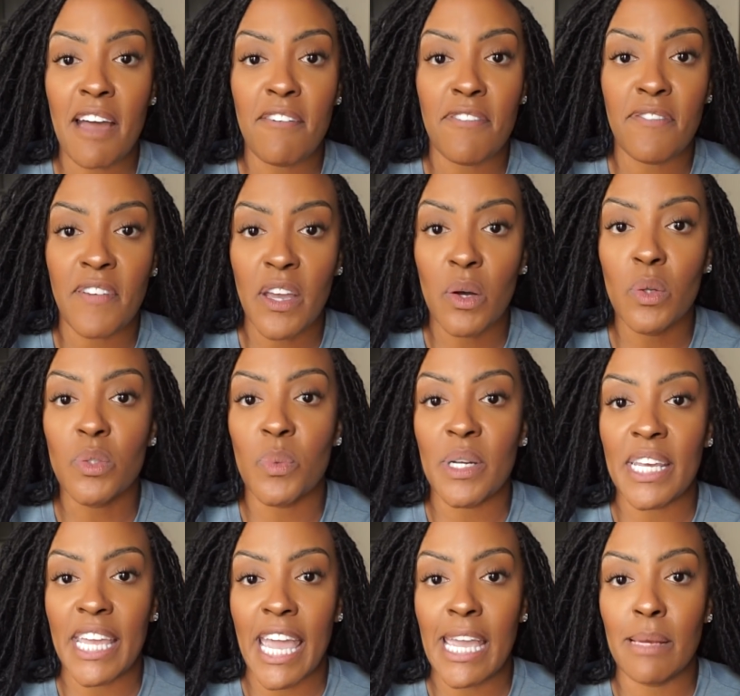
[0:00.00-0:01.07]
I failed
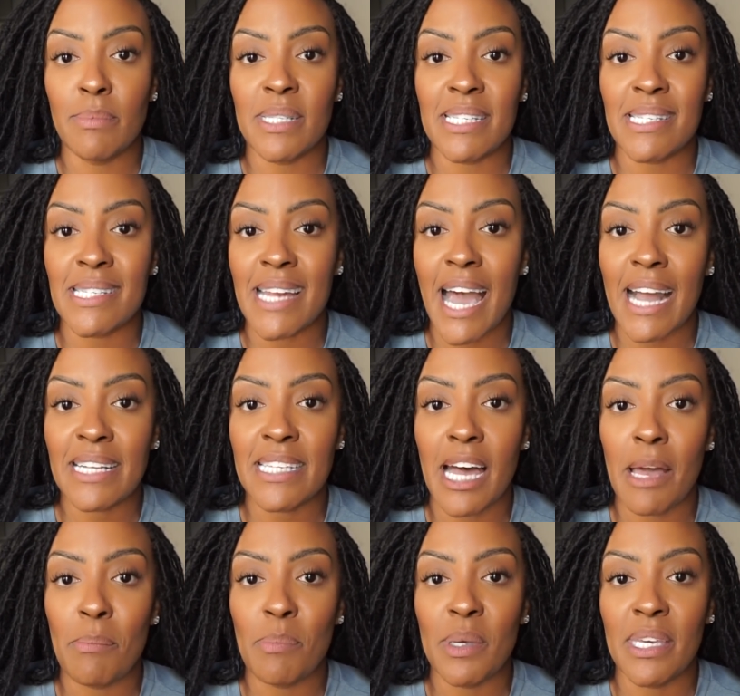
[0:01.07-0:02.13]
when it came to snack
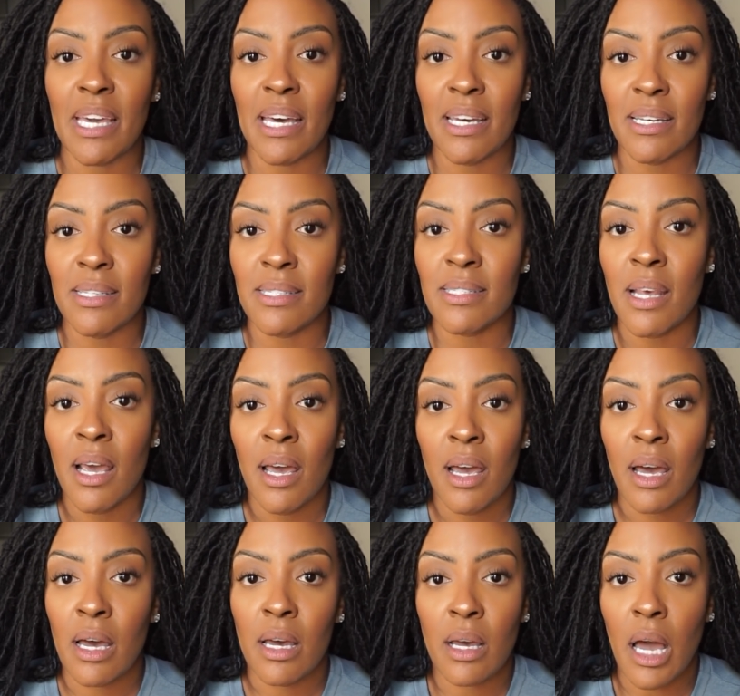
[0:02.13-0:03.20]
time because
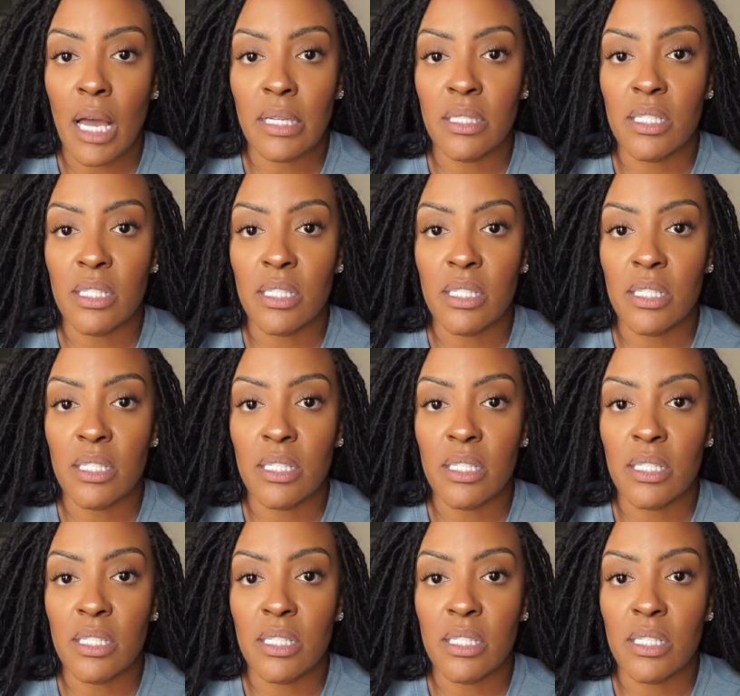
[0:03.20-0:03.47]
I